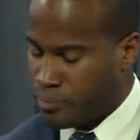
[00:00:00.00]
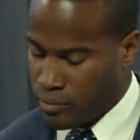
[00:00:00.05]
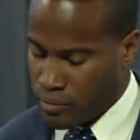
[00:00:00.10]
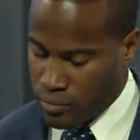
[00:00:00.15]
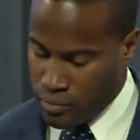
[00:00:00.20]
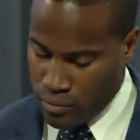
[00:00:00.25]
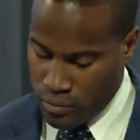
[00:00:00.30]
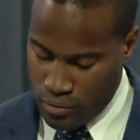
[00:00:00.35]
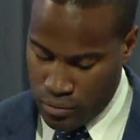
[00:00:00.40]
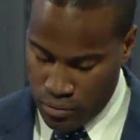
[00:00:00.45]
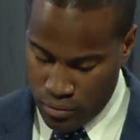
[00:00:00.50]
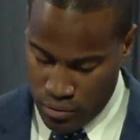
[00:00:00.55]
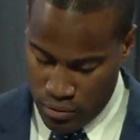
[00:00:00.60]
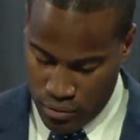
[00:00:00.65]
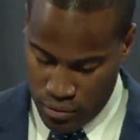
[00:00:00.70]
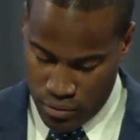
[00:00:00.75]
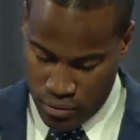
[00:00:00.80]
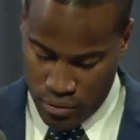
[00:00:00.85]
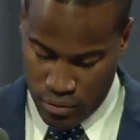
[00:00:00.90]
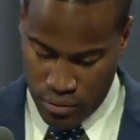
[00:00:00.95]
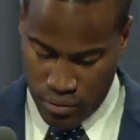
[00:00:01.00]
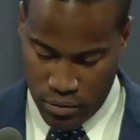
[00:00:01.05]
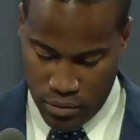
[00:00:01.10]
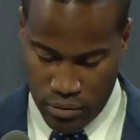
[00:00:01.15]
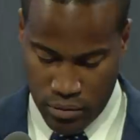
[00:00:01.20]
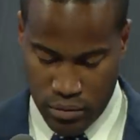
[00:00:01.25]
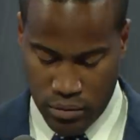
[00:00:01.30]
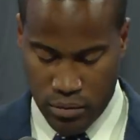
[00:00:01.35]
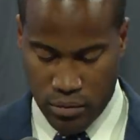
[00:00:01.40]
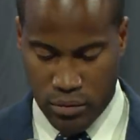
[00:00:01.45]

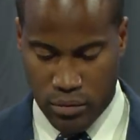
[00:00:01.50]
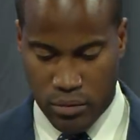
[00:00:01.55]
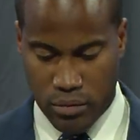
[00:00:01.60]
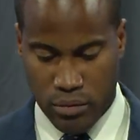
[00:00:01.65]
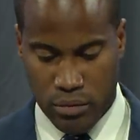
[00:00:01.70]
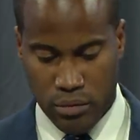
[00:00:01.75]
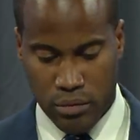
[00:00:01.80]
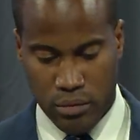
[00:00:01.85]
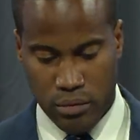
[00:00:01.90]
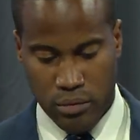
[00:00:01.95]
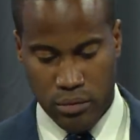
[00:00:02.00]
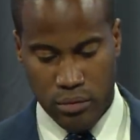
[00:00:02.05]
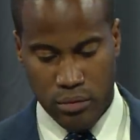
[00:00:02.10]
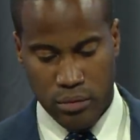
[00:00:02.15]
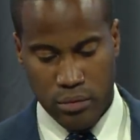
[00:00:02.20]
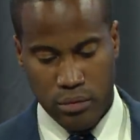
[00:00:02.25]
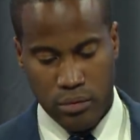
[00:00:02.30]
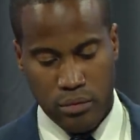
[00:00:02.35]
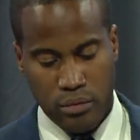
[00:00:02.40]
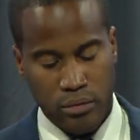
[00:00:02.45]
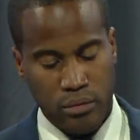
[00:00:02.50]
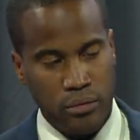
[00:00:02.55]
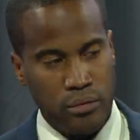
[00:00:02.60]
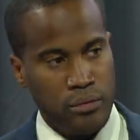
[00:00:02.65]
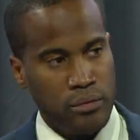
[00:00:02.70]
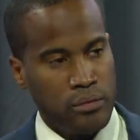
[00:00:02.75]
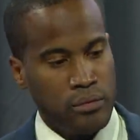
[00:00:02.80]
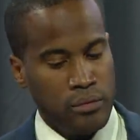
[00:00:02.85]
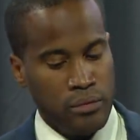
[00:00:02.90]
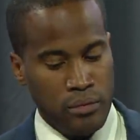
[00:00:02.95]

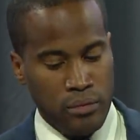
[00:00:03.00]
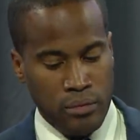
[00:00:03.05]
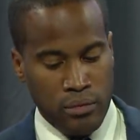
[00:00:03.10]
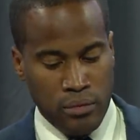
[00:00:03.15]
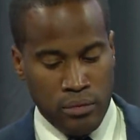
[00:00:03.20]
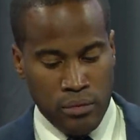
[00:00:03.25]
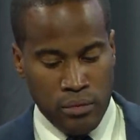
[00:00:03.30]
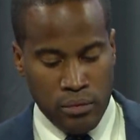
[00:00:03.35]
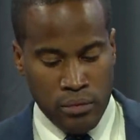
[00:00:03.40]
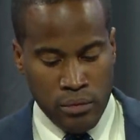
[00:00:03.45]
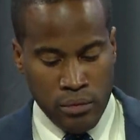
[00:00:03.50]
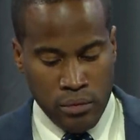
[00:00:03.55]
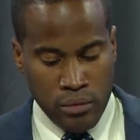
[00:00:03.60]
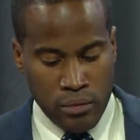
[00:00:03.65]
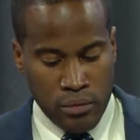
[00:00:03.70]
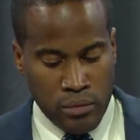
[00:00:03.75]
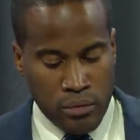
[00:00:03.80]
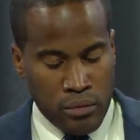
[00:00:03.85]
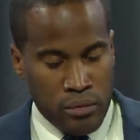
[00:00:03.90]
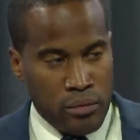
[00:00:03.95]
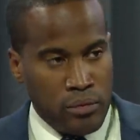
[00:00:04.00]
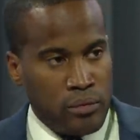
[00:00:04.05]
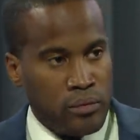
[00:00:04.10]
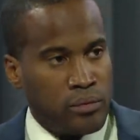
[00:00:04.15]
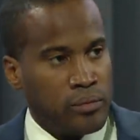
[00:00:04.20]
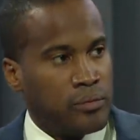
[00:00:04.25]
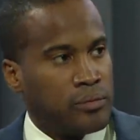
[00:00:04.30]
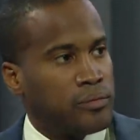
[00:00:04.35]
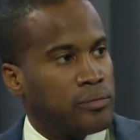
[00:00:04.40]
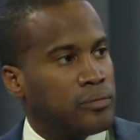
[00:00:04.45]

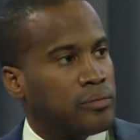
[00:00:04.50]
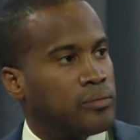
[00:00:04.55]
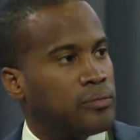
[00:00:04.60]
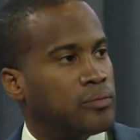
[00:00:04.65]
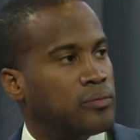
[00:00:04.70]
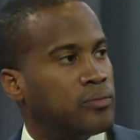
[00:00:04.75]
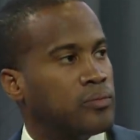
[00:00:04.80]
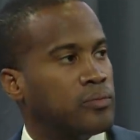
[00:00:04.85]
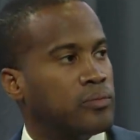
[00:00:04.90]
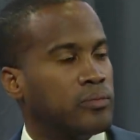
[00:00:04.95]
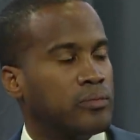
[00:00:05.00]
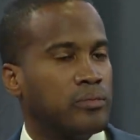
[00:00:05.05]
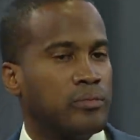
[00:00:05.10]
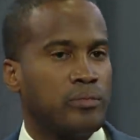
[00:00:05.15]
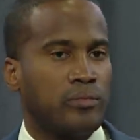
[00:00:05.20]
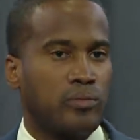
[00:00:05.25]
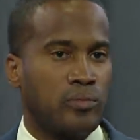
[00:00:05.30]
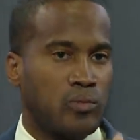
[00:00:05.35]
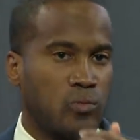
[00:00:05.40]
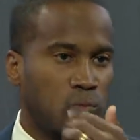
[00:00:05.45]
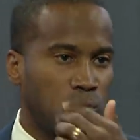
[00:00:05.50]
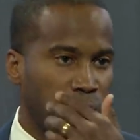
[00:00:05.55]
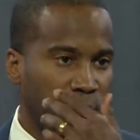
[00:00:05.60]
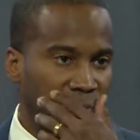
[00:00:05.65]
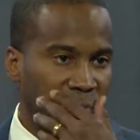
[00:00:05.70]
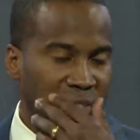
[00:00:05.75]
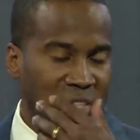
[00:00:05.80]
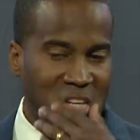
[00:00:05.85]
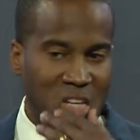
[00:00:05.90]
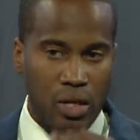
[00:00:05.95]

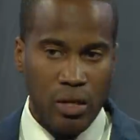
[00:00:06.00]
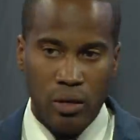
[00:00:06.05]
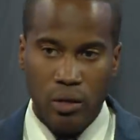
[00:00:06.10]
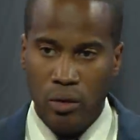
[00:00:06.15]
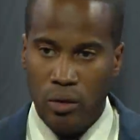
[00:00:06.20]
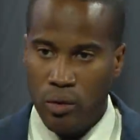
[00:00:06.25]
Nobody speaks.